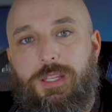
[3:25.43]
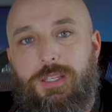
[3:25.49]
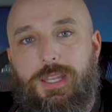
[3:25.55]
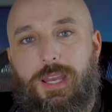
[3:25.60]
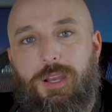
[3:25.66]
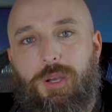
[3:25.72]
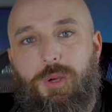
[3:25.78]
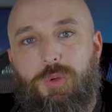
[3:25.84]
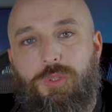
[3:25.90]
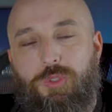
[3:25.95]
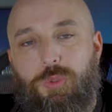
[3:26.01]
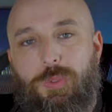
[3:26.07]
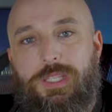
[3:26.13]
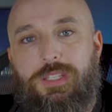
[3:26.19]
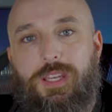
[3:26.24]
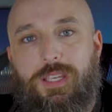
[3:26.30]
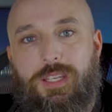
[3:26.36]
Now,
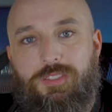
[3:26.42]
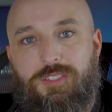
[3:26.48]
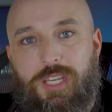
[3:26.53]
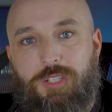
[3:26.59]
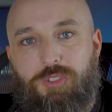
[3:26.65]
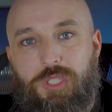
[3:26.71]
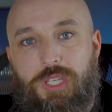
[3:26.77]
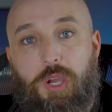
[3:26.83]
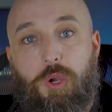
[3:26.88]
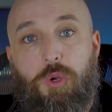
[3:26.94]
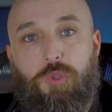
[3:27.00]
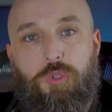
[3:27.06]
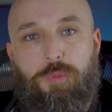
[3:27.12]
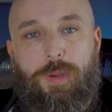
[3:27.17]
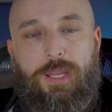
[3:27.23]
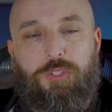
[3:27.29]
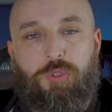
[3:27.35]
TweetDeck is actually
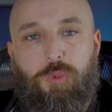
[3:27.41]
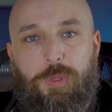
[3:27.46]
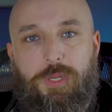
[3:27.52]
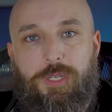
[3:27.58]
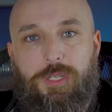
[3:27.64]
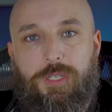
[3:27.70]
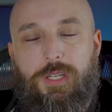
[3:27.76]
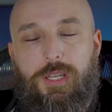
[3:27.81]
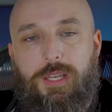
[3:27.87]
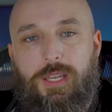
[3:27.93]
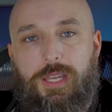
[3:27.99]
owned by Twitter,